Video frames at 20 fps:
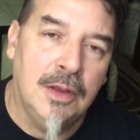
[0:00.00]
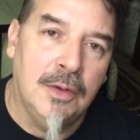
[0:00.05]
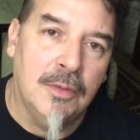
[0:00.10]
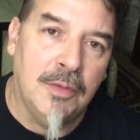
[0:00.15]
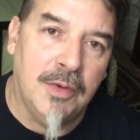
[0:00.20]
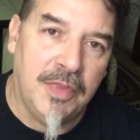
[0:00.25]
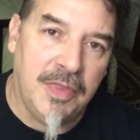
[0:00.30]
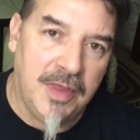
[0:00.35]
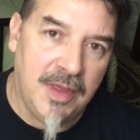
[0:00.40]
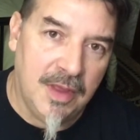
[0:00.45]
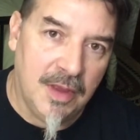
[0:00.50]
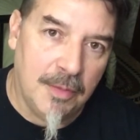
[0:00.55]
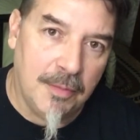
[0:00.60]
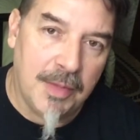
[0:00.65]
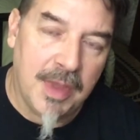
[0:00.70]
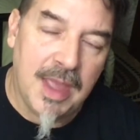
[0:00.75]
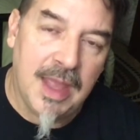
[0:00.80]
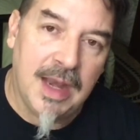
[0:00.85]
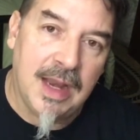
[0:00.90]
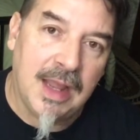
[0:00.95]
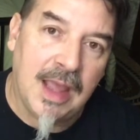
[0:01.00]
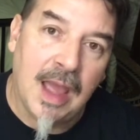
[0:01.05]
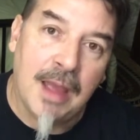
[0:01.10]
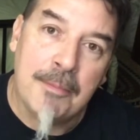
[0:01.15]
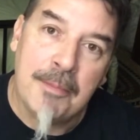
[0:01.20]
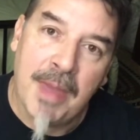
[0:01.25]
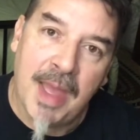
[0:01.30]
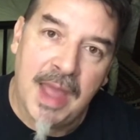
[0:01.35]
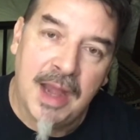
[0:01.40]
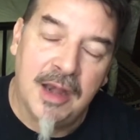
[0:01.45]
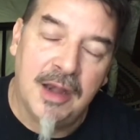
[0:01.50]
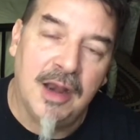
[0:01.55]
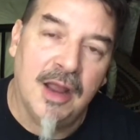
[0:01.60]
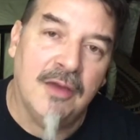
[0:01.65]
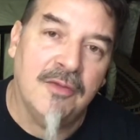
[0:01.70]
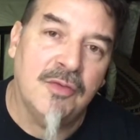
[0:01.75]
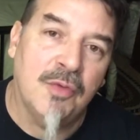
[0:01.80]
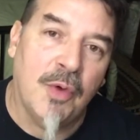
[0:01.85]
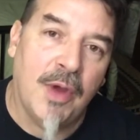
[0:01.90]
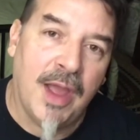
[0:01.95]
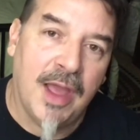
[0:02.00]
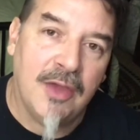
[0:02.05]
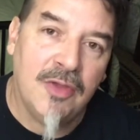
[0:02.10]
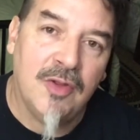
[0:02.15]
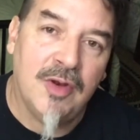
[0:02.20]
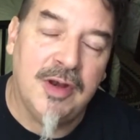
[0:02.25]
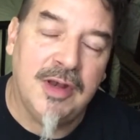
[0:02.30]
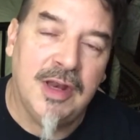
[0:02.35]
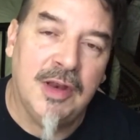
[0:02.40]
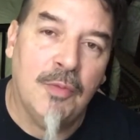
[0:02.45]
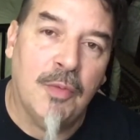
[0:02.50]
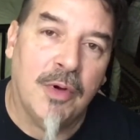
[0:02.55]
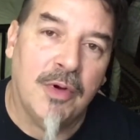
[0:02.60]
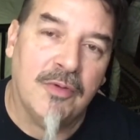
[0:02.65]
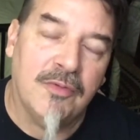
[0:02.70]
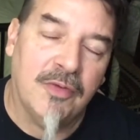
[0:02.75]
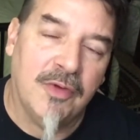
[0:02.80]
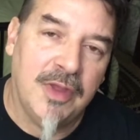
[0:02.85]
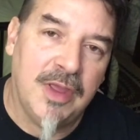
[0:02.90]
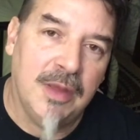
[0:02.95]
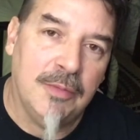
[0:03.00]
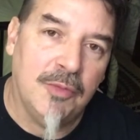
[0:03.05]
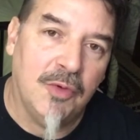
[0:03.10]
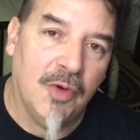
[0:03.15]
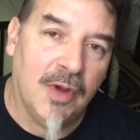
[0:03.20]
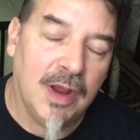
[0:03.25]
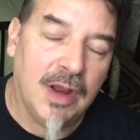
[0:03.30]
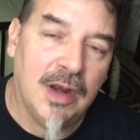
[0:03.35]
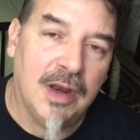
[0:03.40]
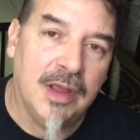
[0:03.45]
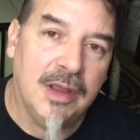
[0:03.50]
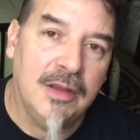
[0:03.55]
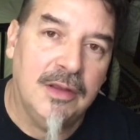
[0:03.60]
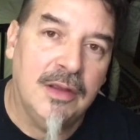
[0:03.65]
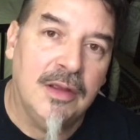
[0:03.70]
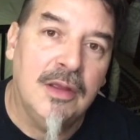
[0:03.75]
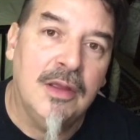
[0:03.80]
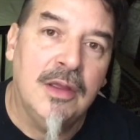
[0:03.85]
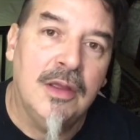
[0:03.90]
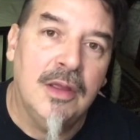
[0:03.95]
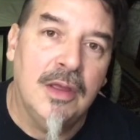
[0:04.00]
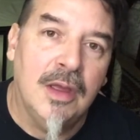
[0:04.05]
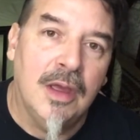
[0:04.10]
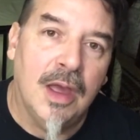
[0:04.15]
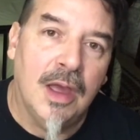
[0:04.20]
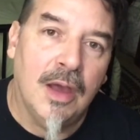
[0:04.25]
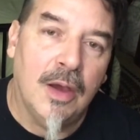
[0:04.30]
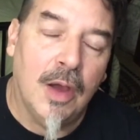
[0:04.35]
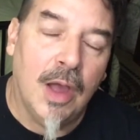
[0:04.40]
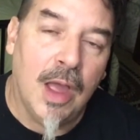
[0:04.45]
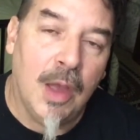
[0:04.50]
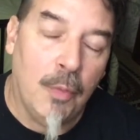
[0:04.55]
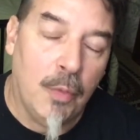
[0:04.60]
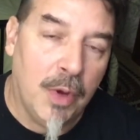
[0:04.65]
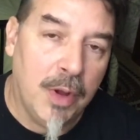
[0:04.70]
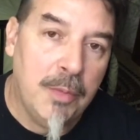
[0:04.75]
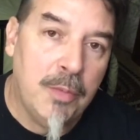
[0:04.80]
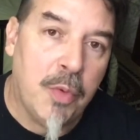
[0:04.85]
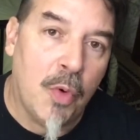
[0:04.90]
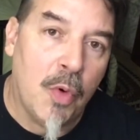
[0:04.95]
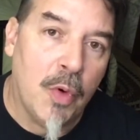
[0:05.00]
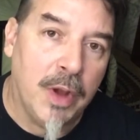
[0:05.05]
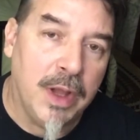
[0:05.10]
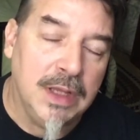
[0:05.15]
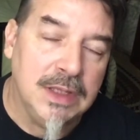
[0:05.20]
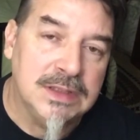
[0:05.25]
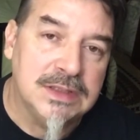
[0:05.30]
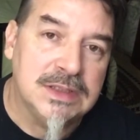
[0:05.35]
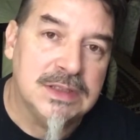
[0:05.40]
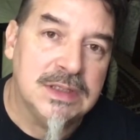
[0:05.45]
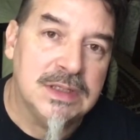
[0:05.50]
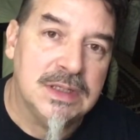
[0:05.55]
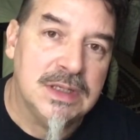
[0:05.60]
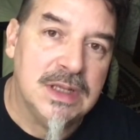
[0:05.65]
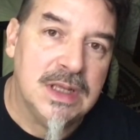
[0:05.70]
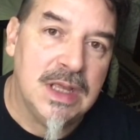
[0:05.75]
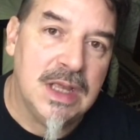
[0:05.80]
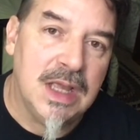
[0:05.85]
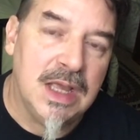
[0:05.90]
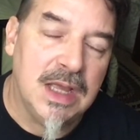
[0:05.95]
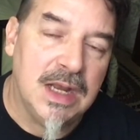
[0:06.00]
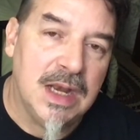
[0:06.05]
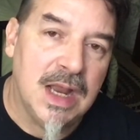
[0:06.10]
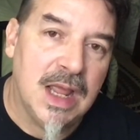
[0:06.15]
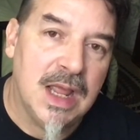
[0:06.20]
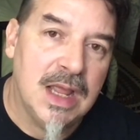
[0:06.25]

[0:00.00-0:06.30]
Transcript: with him. And it got bad enough to where I actually did work for him directly at one point, and